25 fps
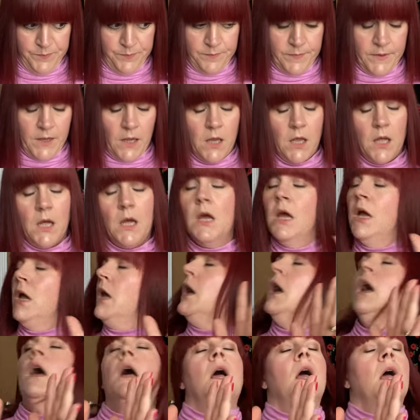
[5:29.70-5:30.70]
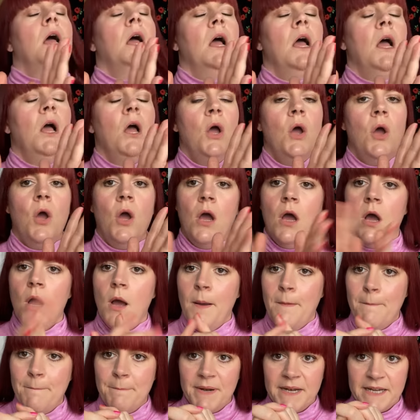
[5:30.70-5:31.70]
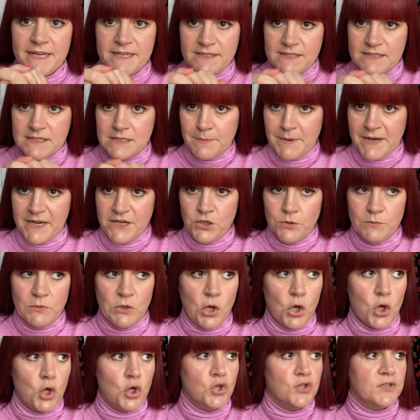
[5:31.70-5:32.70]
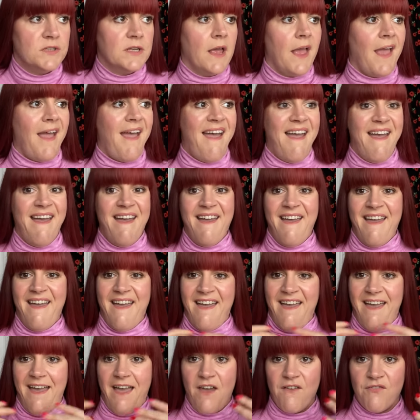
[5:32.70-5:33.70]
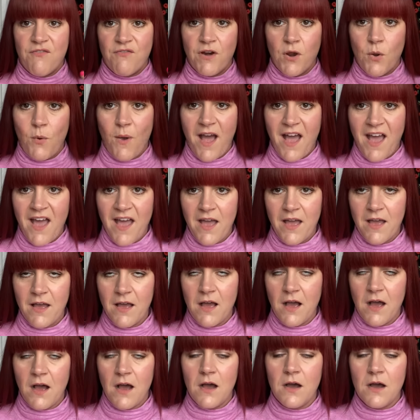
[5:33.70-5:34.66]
everywhere. Places to buy double gauze everywhere.